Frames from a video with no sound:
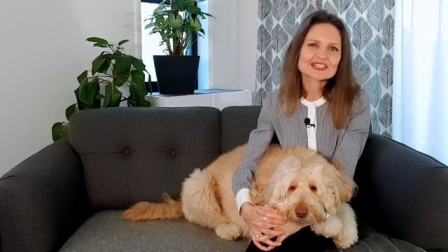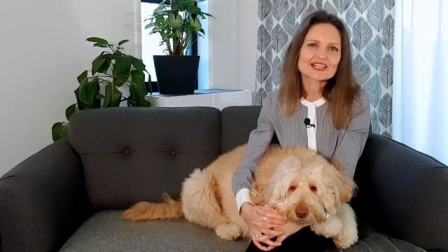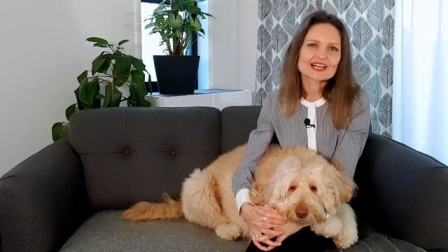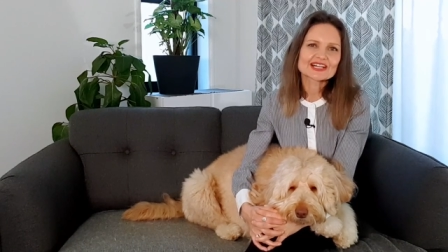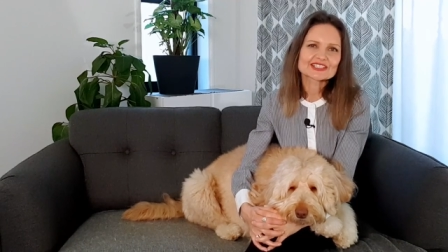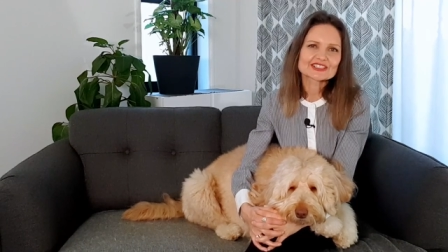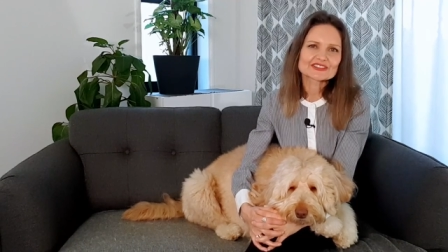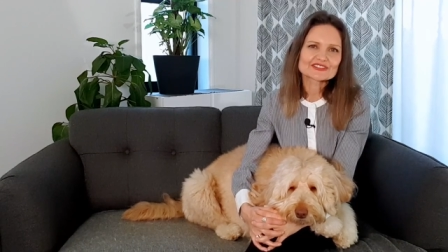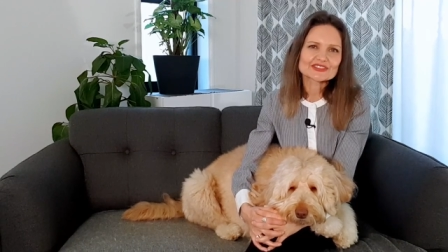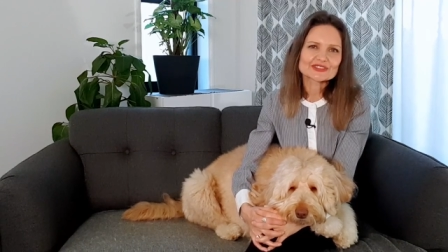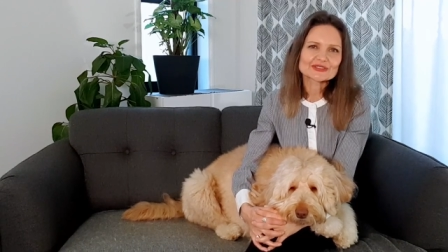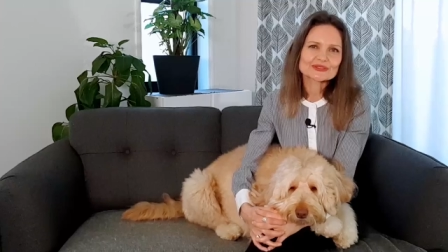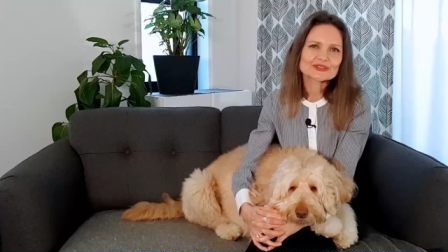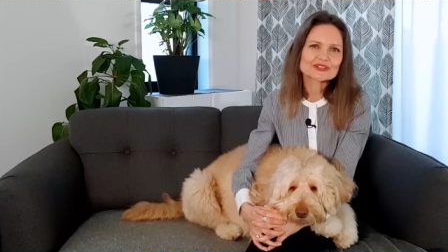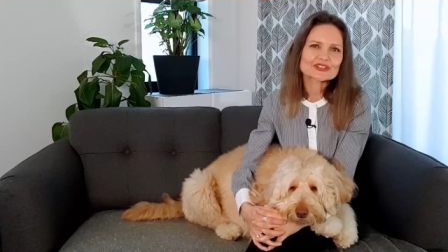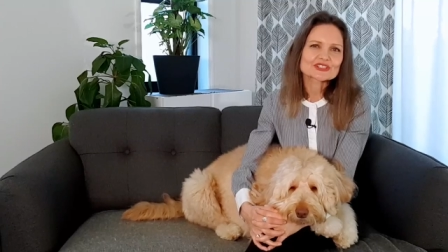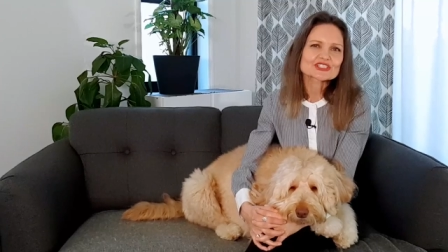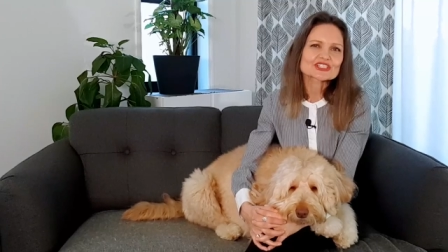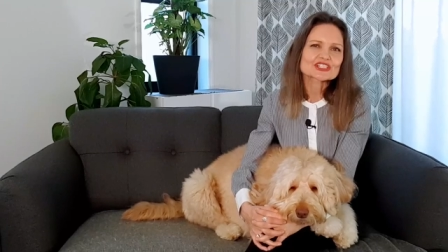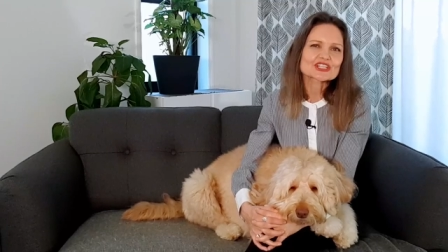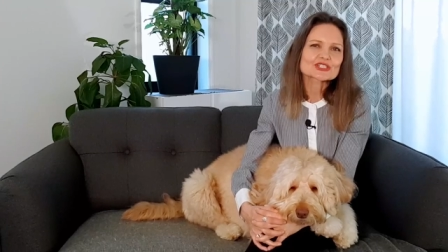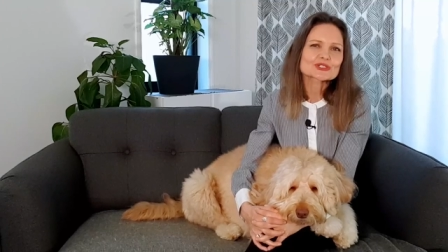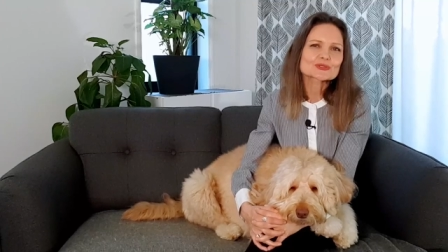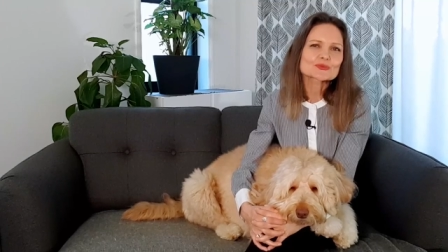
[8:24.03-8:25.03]
line of thought
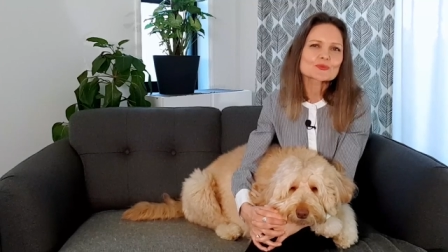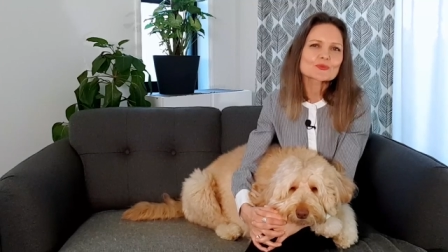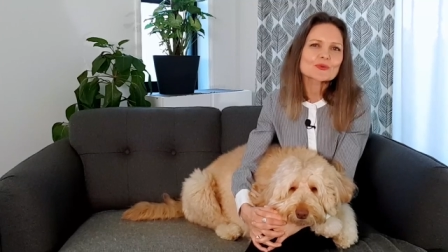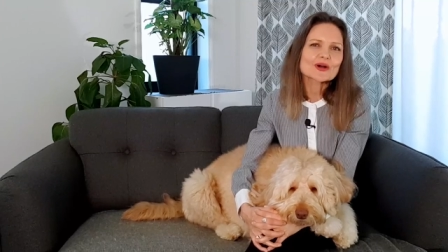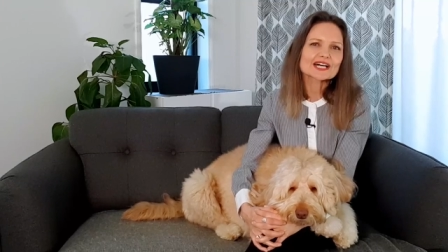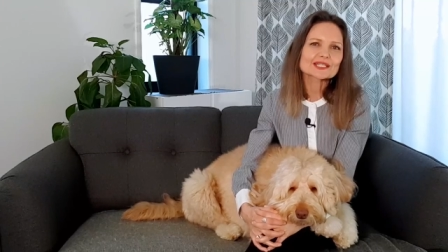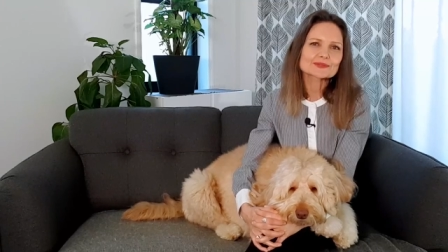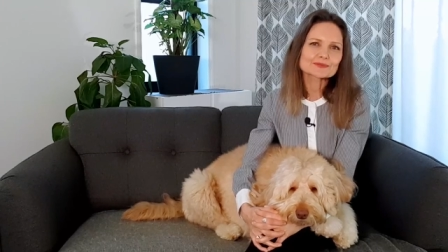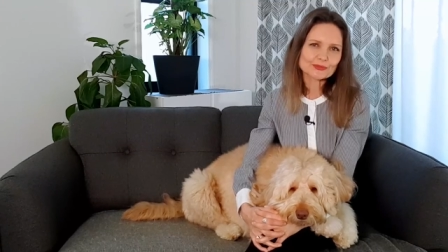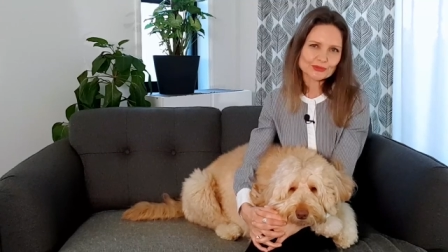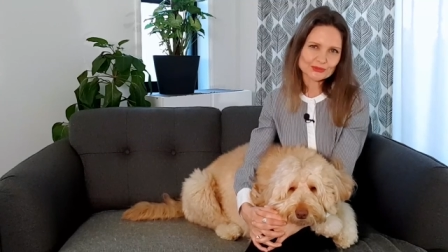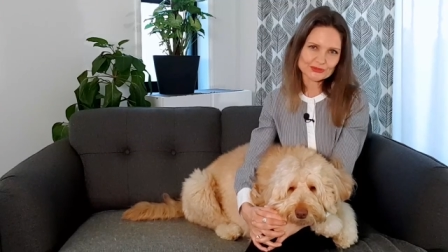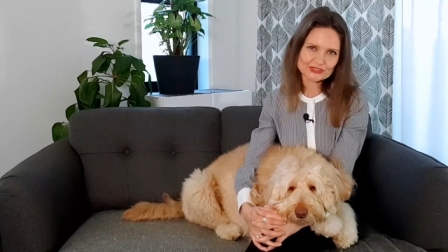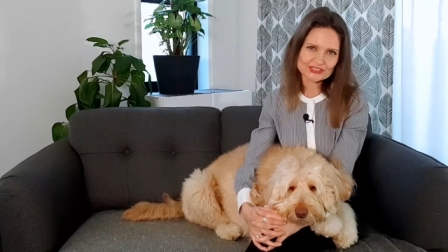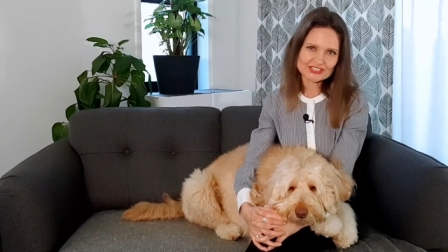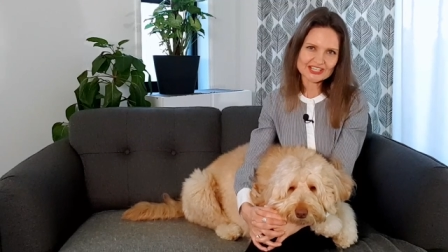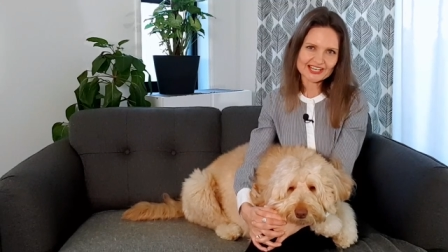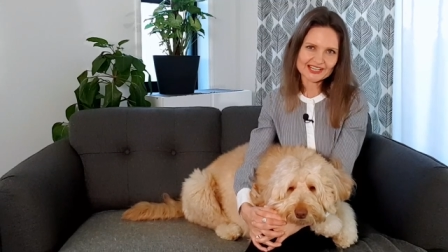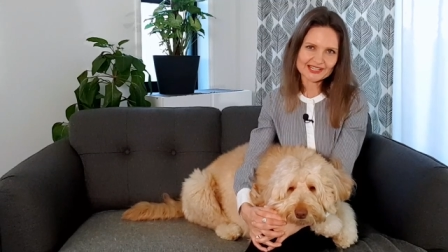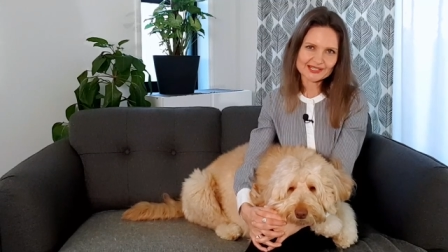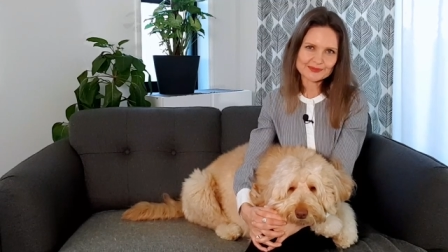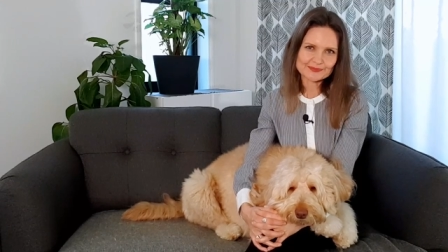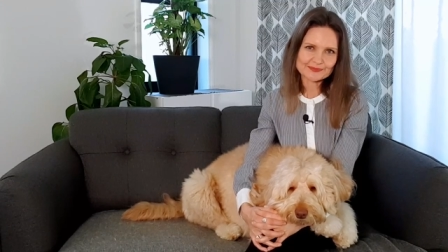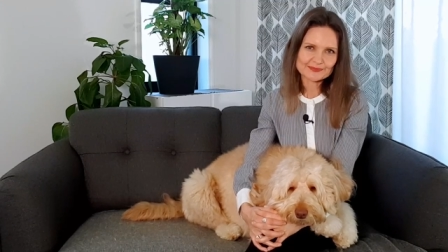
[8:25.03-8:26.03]
just one more
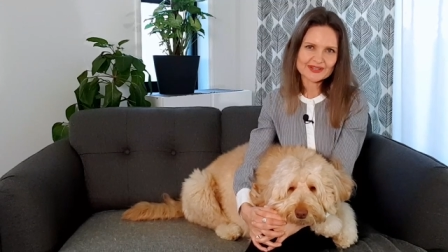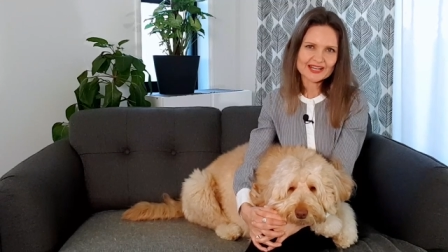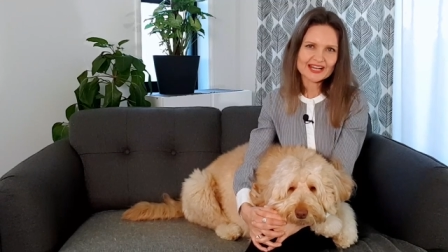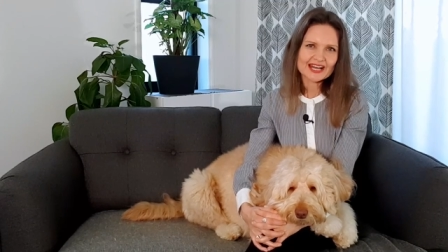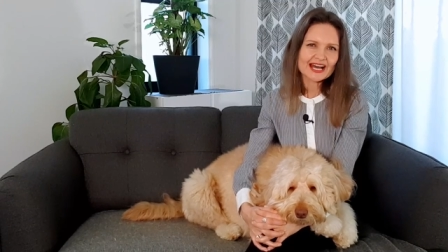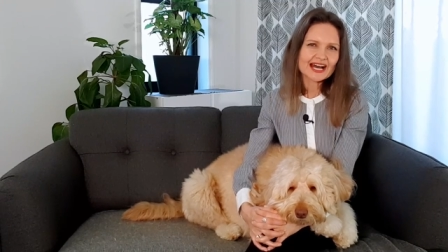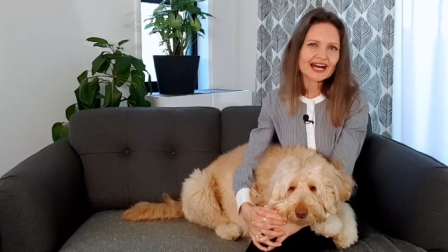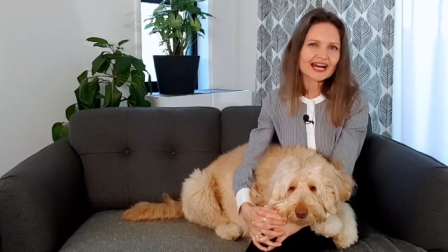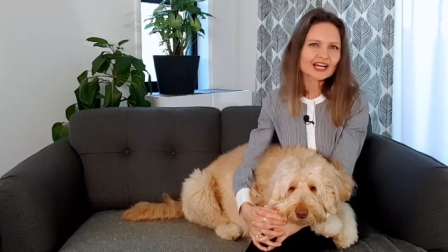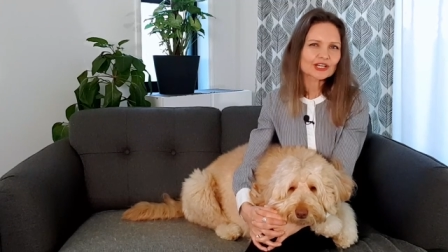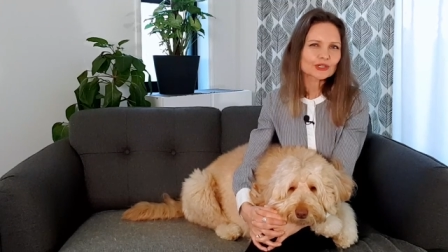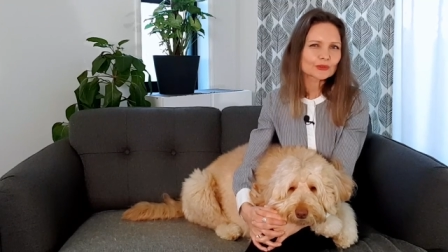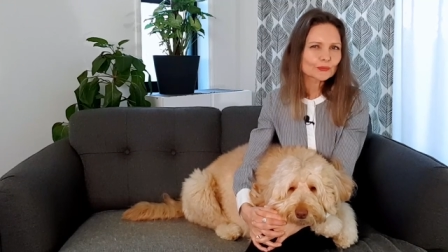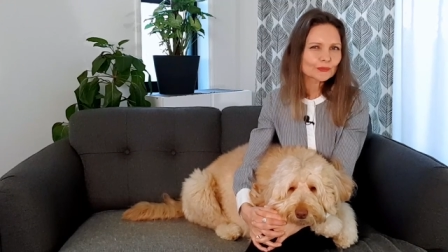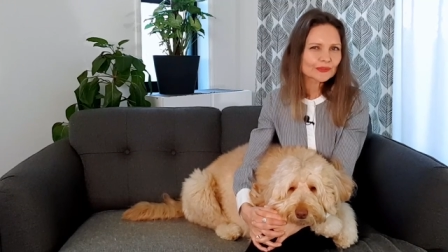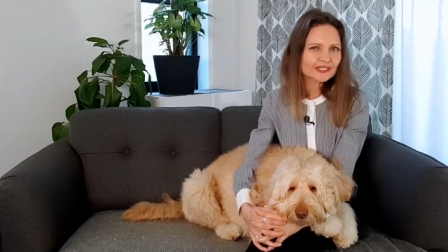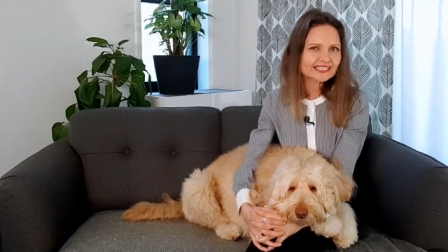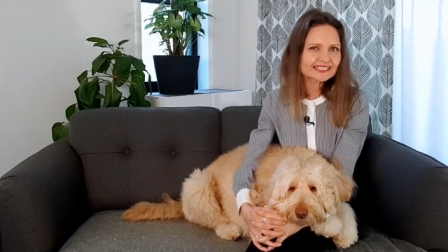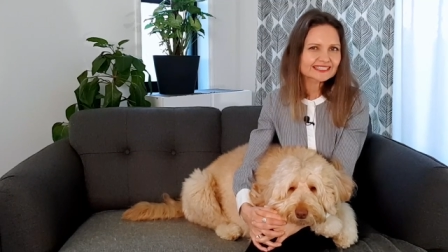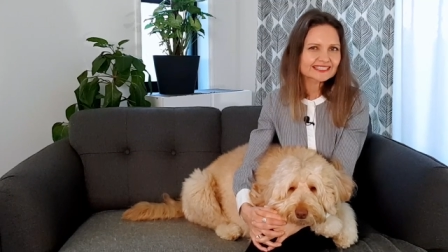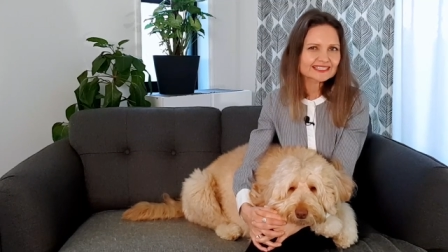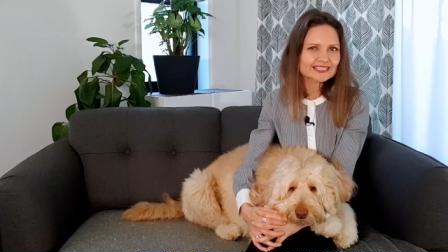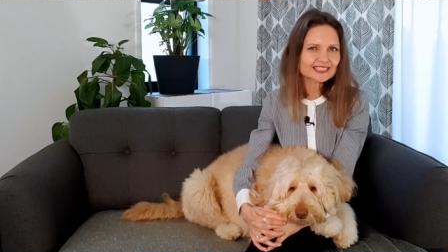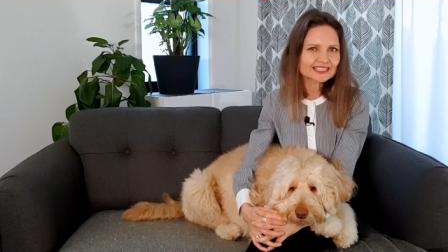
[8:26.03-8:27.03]
time. A
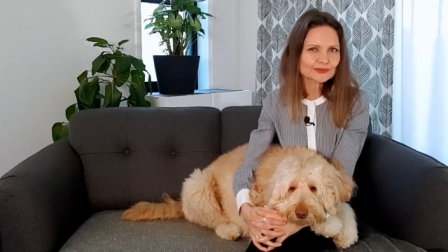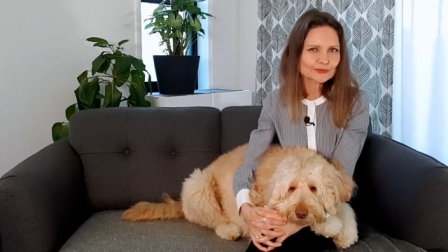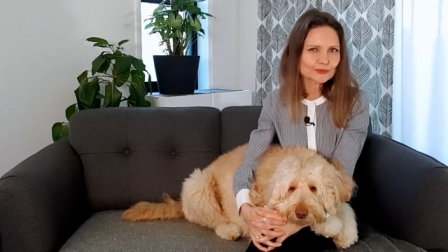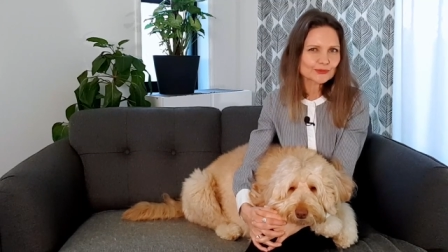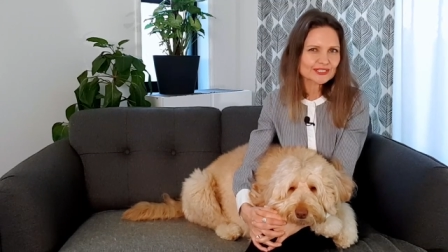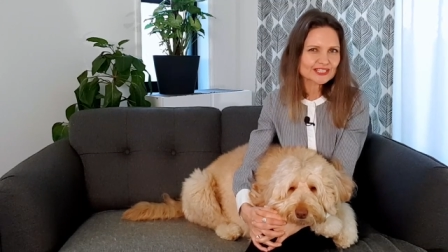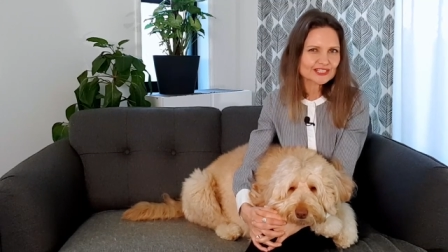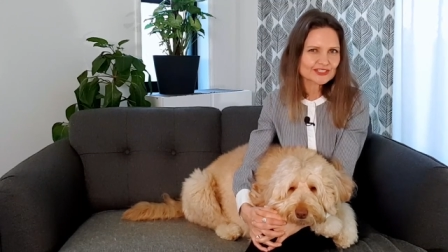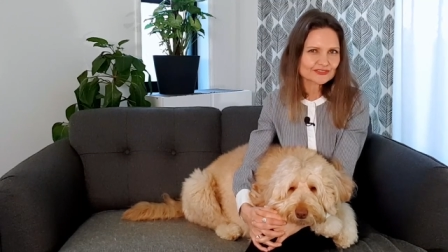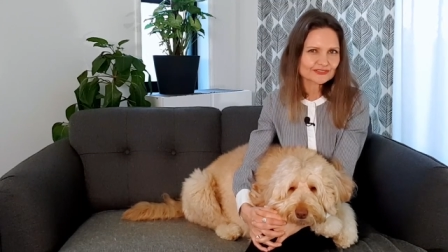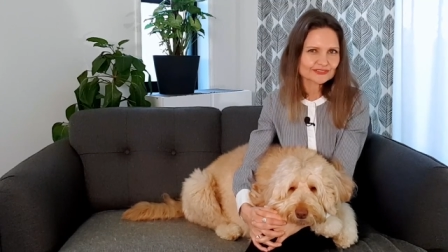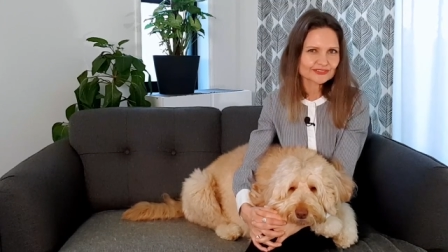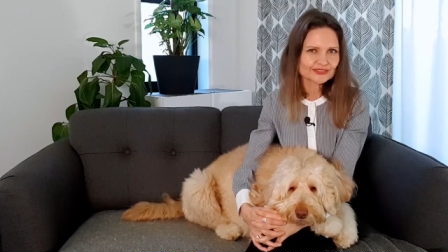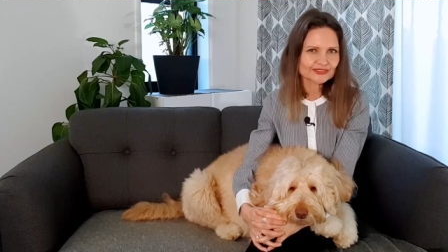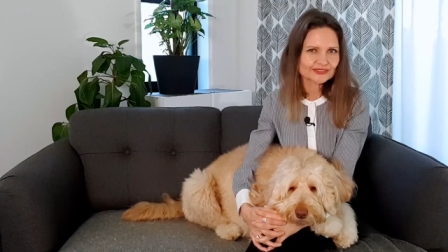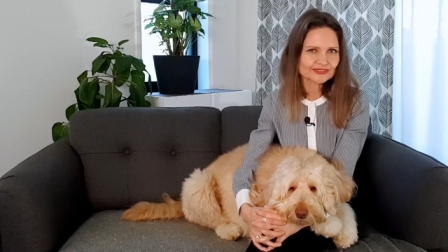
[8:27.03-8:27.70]
quick little quiz for